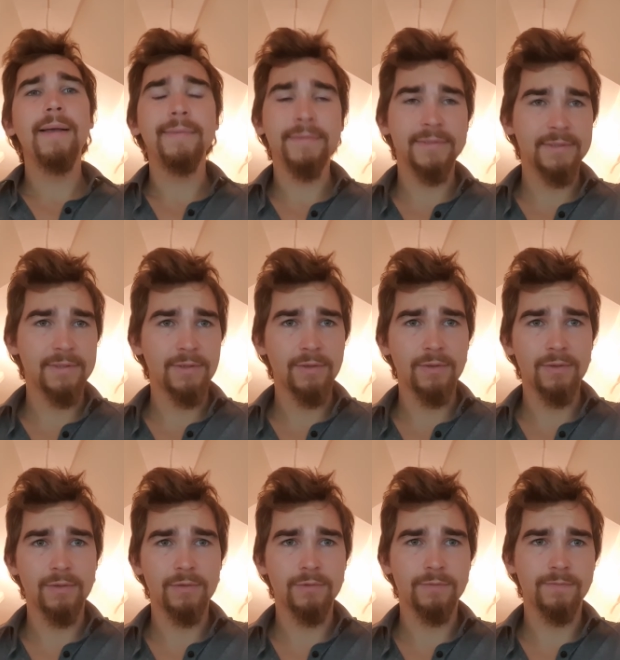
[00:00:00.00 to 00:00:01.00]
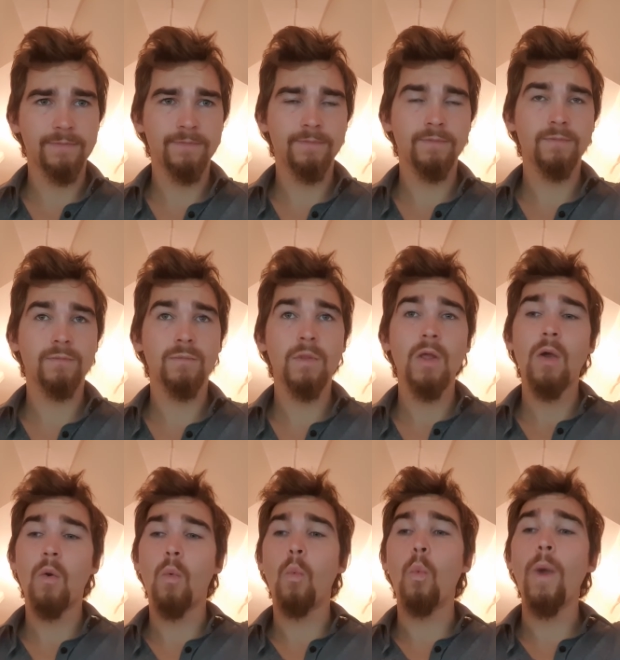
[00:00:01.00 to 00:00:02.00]
And so
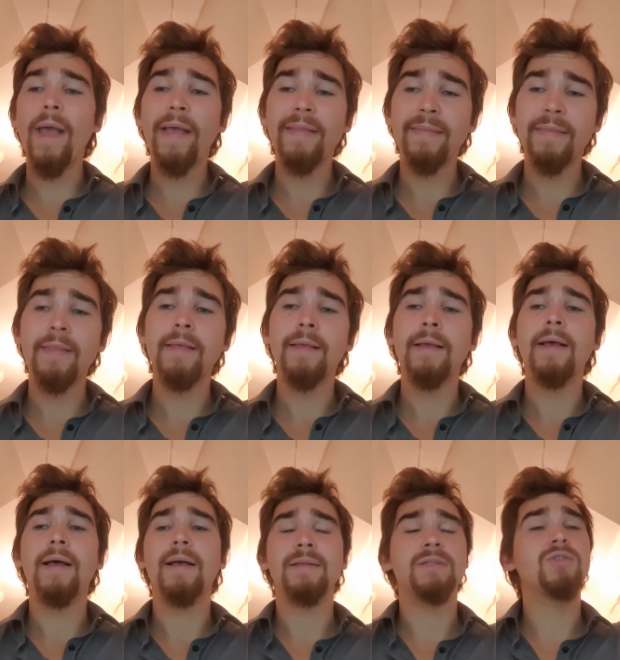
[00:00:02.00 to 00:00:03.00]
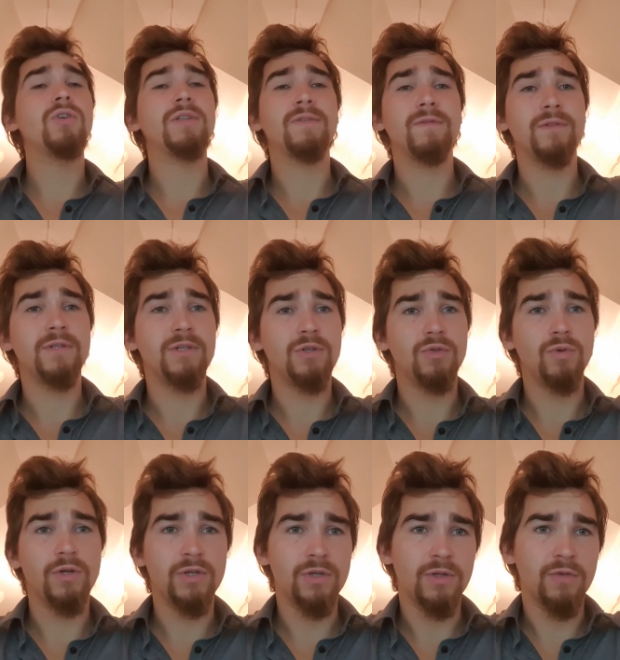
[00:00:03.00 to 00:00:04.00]
when a stressful
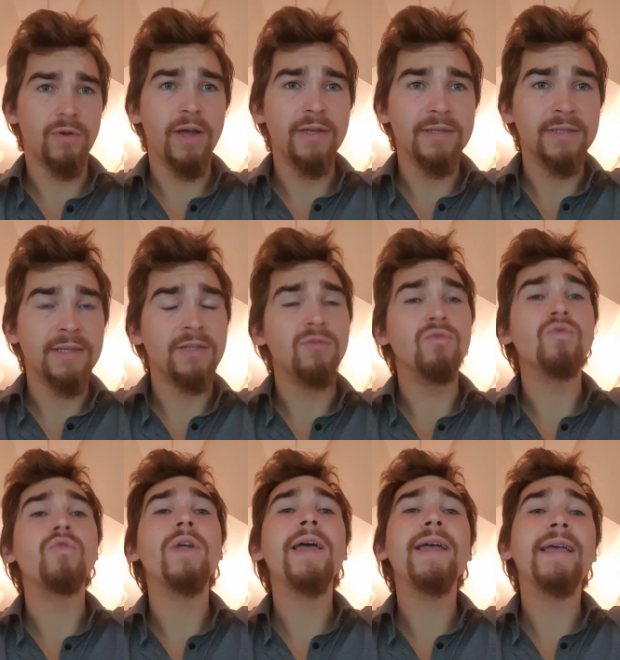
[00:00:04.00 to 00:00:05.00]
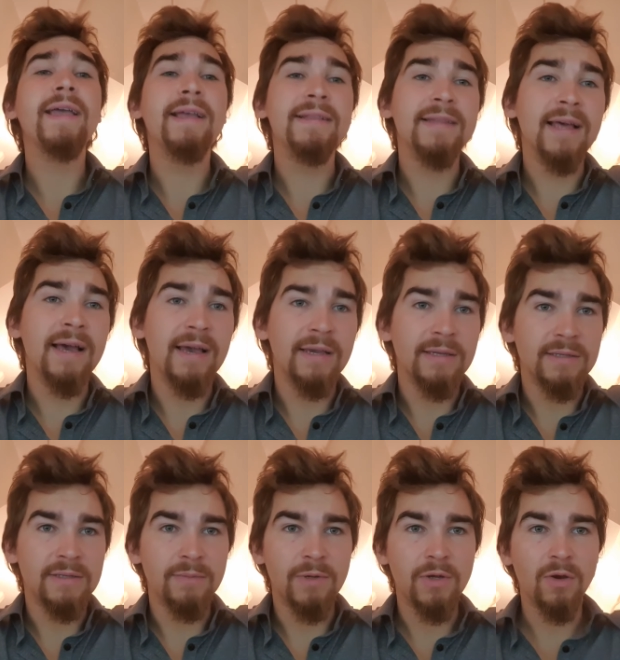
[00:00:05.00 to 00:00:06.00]
situation arises and you
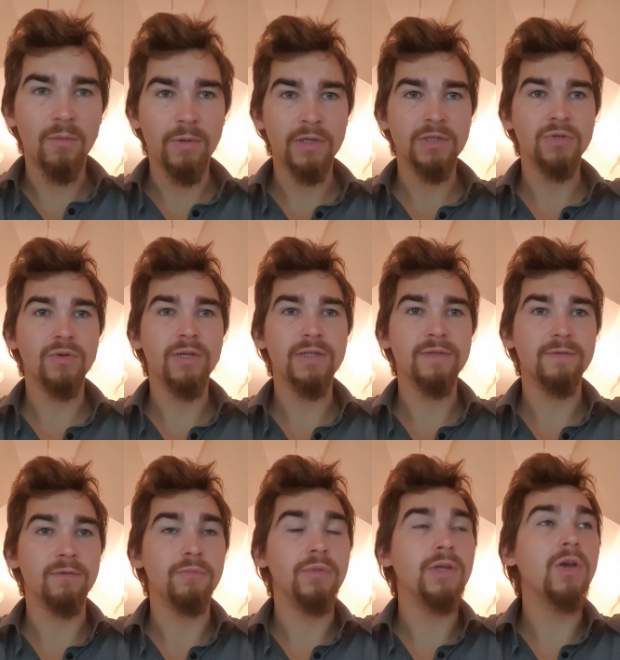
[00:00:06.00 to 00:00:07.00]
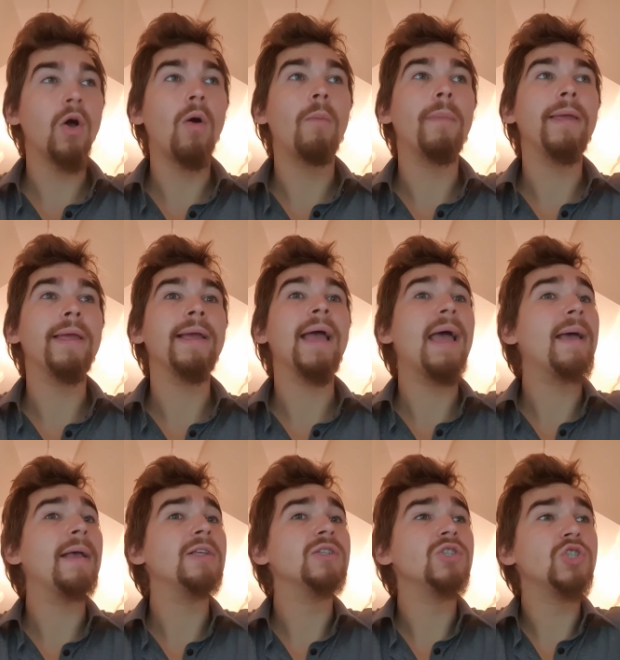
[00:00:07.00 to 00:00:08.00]
recognize becoming stressful, becoming
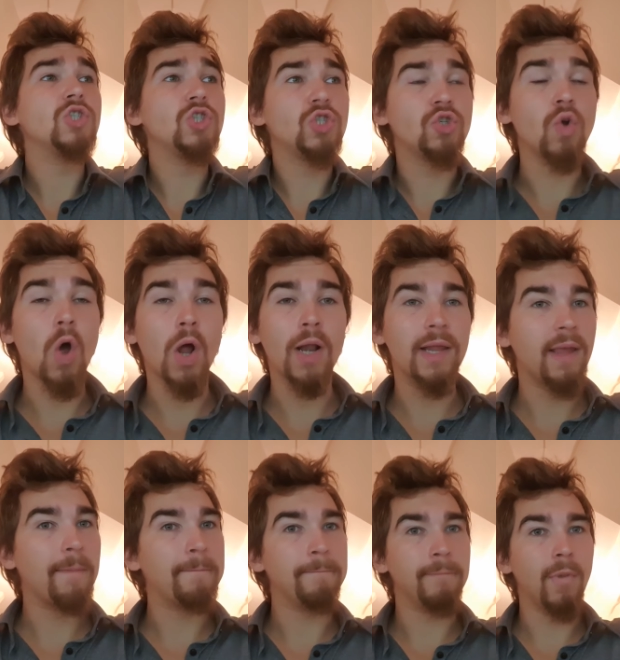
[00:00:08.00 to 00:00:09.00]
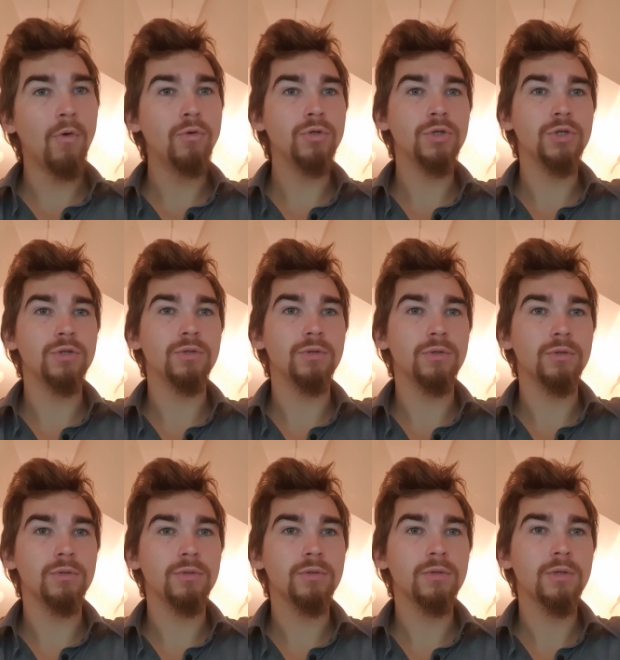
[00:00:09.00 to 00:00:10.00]
strongly emotional,